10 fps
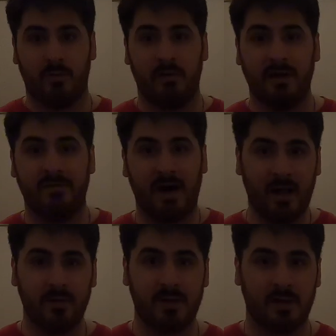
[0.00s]

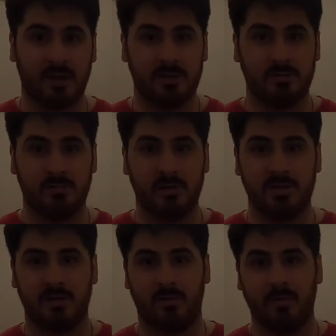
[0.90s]
reevaluate the
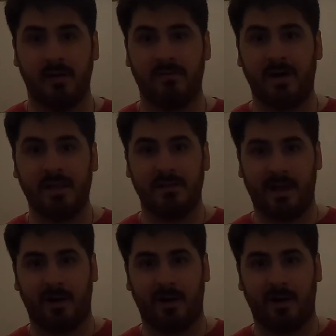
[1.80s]
situation, and reevaluate